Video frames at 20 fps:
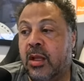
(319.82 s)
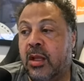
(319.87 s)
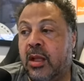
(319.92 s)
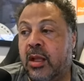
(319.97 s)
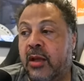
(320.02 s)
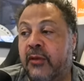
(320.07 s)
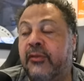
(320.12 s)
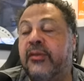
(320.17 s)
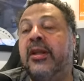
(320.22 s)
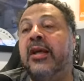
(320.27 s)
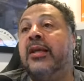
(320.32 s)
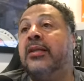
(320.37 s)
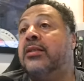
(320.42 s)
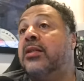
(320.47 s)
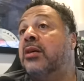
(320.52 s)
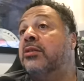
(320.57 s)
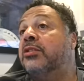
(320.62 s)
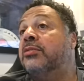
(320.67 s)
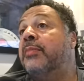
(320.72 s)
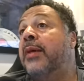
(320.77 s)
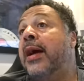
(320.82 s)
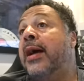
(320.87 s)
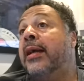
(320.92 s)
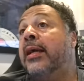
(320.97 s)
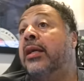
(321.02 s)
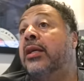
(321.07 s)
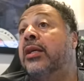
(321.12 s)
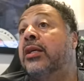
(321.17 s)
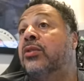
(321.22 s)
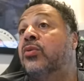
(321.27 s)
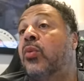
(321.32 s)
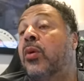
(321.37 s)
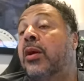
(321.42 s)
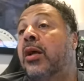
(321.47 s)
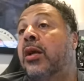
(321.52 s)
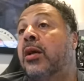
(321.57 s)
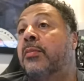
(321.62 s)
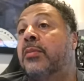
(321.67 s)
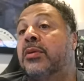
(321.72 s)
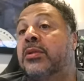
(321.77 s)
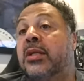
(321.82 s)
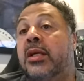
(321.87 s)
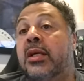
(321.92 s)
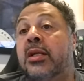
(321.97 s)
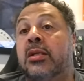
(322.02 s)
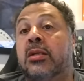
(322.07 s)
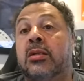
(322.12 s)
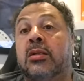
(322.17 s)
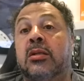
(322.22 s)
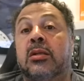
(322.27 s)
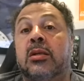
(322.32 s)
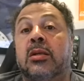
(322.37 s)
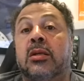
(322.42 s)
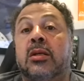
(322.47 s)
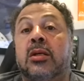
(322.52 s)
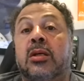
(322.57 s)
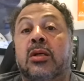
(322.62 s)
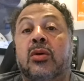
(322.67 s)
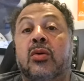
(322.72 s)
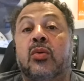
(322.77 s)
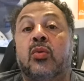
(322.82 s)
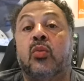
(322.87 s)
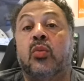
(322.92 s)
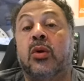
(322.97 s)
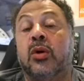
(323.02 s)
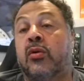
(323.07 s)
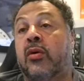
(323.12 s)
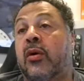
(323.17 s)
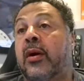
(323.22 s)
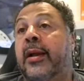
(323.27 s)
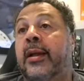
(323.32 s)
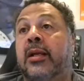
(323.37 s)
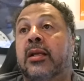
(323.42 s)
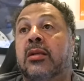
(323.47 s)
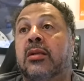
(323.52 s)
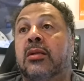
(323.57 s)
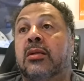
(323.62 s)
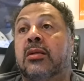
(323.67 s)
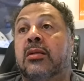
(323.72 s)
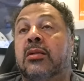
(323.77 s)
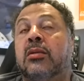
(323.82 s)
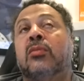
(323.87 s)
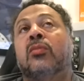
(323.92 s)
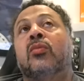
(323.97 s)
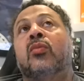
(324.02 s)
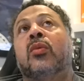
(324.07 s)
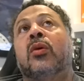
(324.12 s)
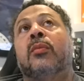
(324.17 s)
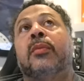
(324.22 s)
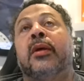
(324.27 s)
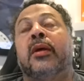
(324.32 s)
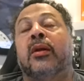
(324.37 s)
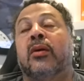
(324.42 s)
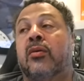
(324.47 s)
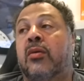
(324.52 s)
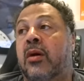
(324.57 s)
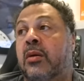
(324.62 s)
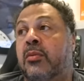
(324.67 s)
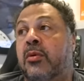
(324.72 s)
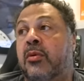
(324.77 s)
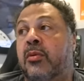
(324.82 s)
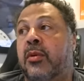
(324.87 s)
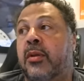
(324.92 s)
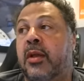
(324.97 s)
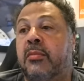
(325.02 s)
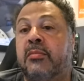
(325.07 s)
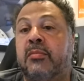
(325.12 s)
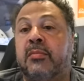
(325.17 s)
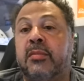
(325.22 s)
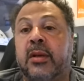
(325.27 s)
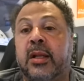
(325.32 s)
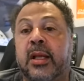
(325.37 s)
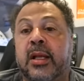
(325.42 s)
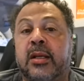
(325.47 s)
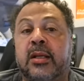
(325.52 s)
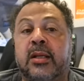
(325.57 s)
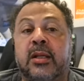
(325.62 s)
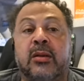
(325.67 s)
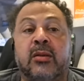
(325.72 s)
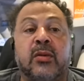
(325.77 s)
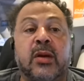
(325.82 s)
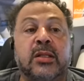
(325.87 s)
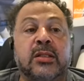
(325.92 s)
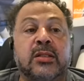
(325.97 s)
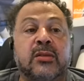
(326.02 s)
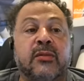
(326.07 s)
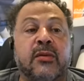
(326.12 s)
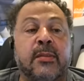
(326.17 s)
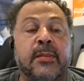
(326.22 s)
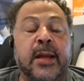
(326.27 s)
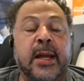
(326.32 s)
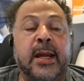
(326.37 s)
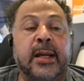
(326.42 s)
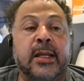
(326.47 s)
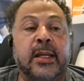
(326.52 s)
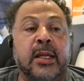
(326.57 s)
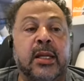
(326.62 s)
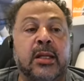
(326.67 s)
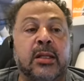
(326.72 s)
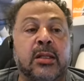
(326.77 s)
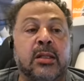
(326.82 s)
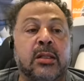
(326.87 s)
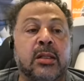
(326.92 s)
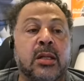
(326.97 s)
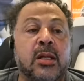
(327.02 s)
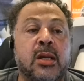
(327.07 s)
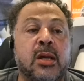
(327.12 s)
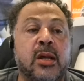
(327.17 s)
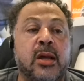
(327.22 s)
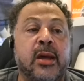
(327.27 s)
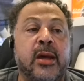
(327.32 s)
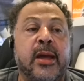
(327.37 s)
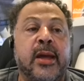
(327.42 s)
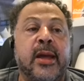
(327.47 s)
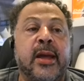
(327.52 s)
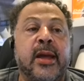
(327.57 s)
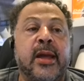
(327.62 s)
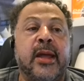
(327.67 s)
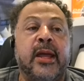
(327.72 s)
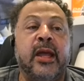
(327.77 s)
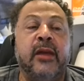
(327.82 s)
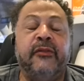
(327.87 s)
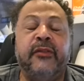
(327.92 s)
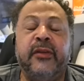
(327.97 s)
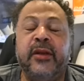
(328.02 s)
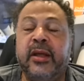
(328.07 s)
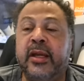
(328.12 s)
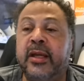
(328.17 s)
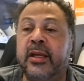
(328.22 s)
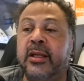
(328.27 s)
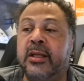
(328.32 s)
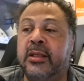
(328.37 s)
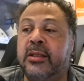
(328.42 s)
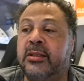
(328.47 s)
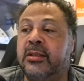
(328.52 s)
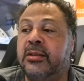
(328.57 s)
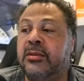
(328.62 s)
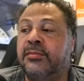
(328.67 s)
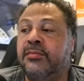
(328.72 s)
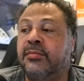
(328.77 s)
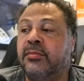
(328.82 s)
if Diggs comes back and he's 100%, we're great. We'll be incredible with him, Bland, and the rest of our back end. If he is